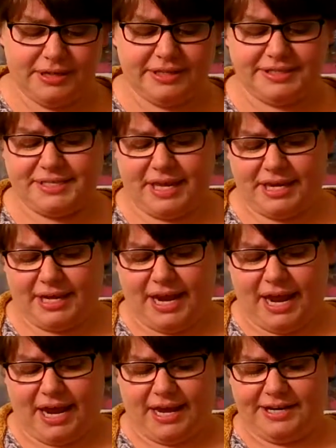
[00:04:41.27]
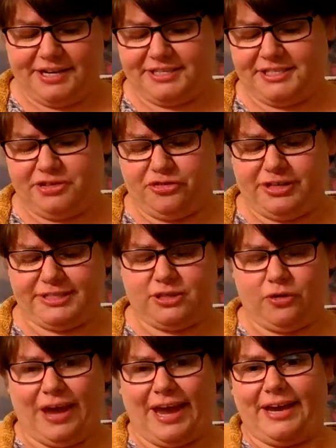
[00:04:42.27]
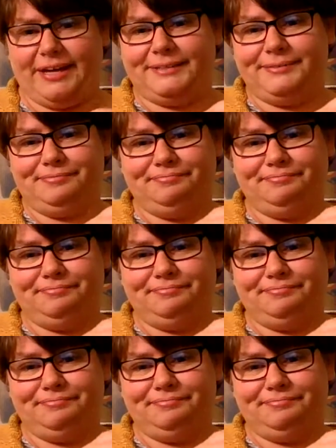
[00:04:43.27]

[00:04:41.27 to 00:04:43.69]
the second hat is the crystal hat.